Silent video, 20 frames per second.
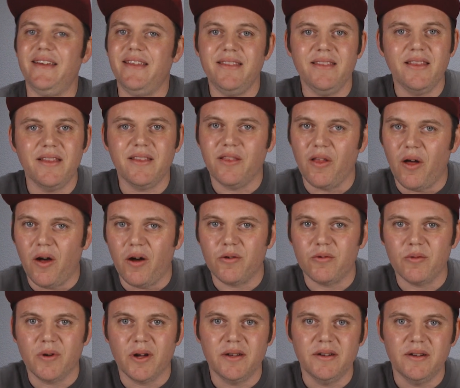in the
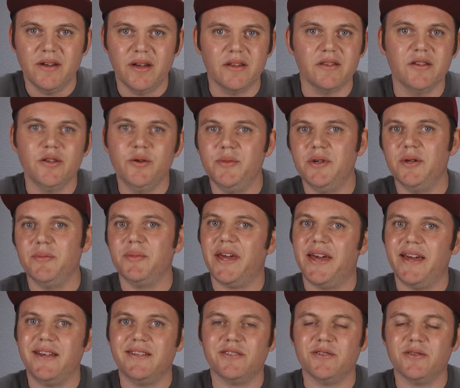long run, aluminum
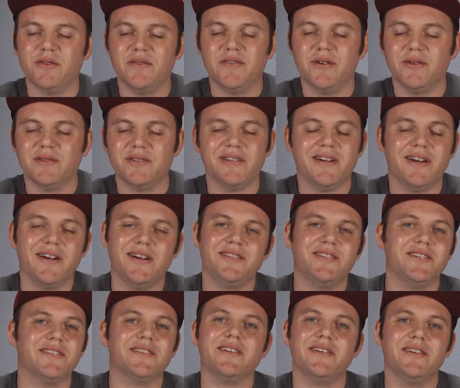case servos are
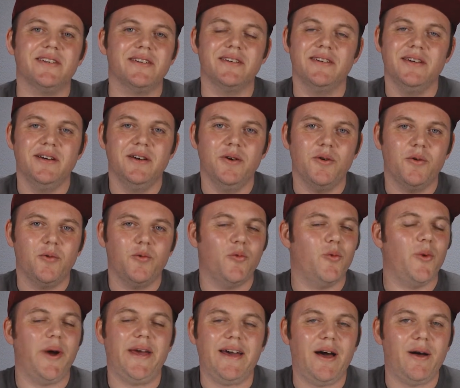just gonna
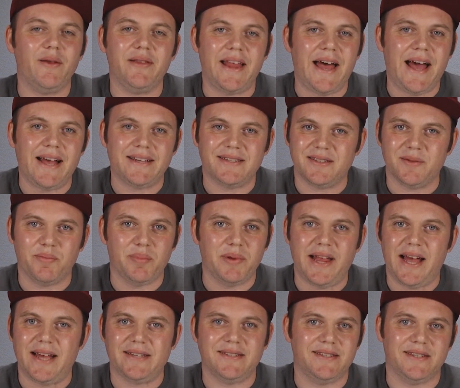way outlast a
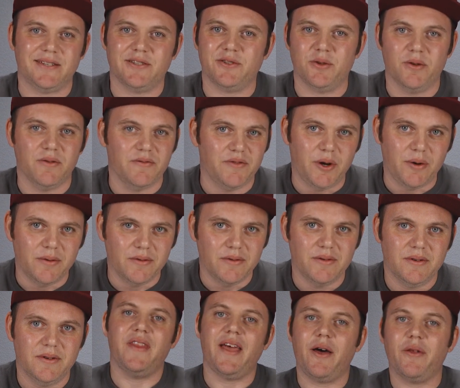plastic servo.
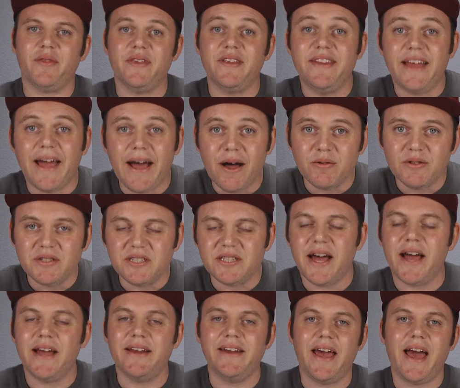Now, the
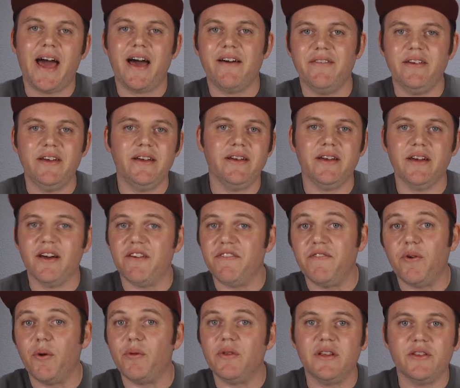downside to having a
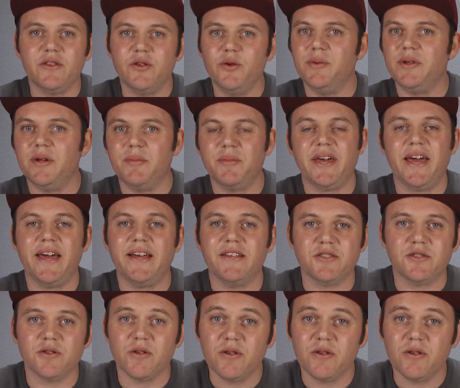full aluminum case